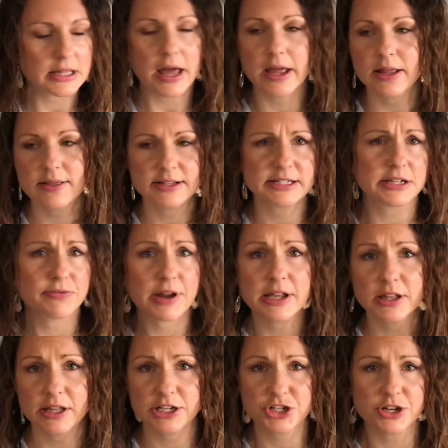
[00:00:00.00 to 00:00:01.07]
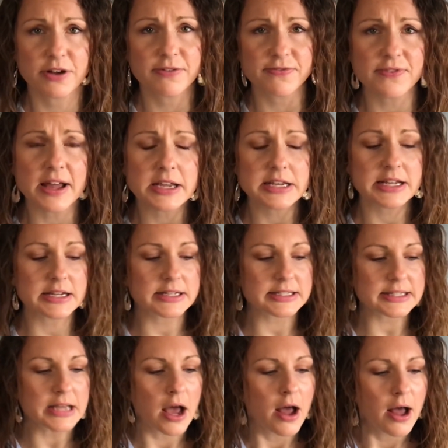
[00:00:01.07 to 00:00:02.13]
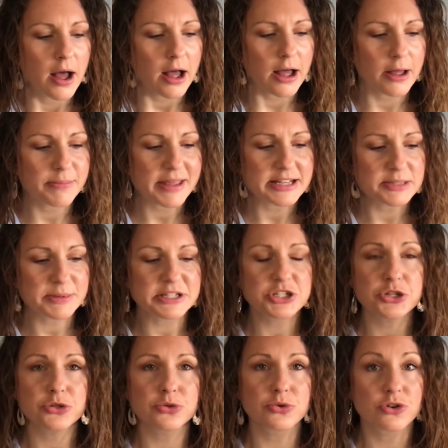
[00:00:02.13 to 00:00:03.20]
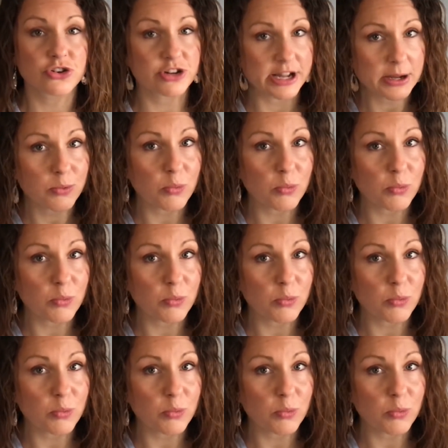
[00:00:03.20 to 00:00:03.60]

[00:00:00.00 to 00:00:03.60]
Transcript: like the deregulation of finance, has been to create